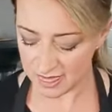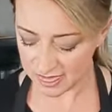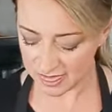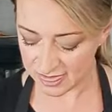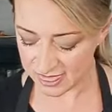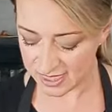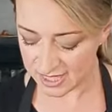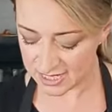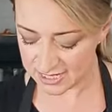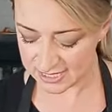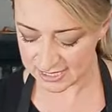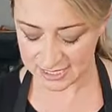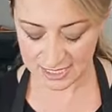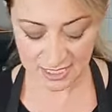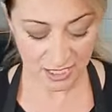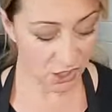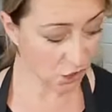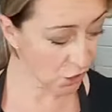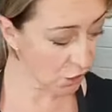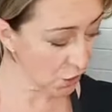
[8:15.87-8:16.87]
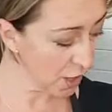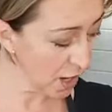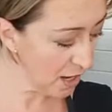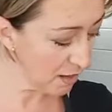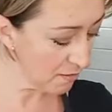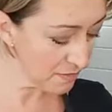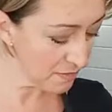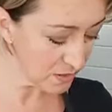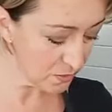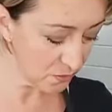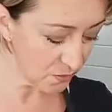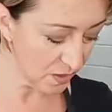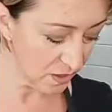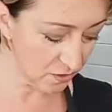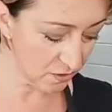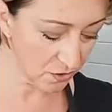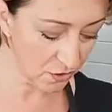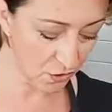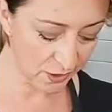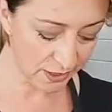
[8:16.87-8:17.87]
this crumbs we
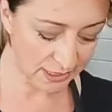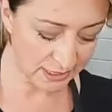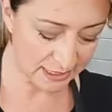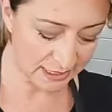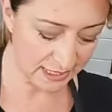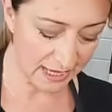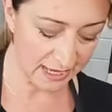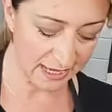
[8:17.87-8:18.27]
are going to